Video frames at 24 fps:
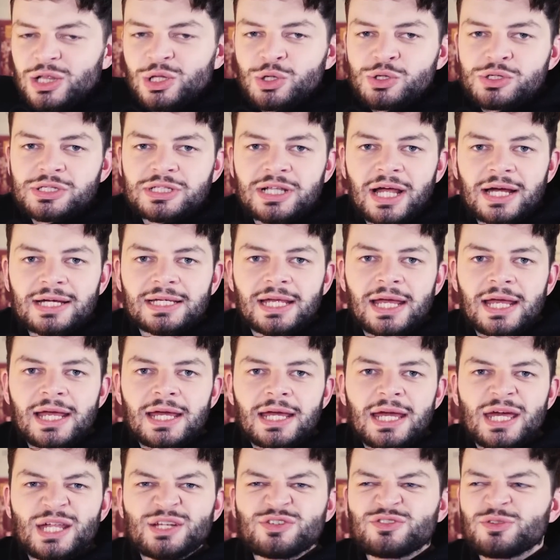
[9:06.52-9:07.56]
looks like
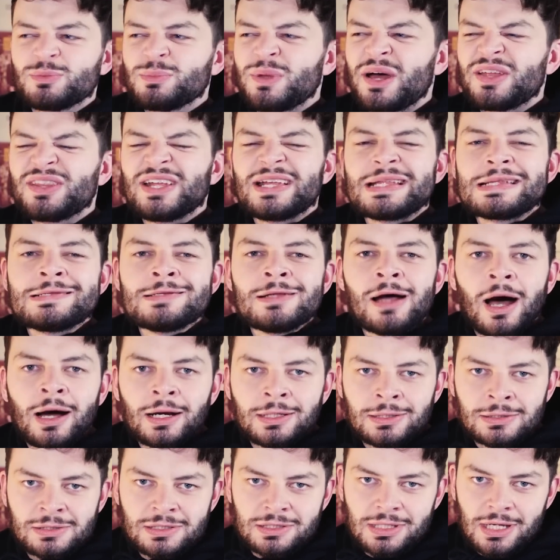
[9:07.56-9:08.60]
it's from like the
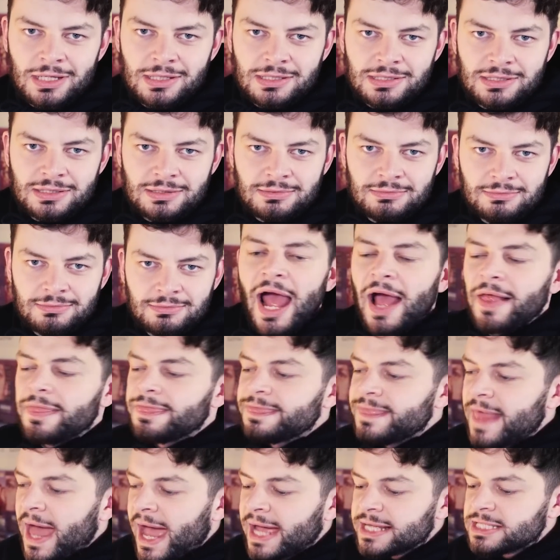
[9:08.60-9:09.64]
90s.
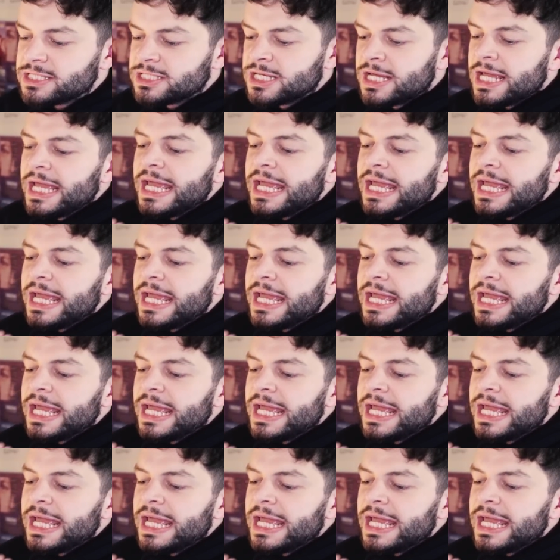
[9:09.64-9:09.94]
And that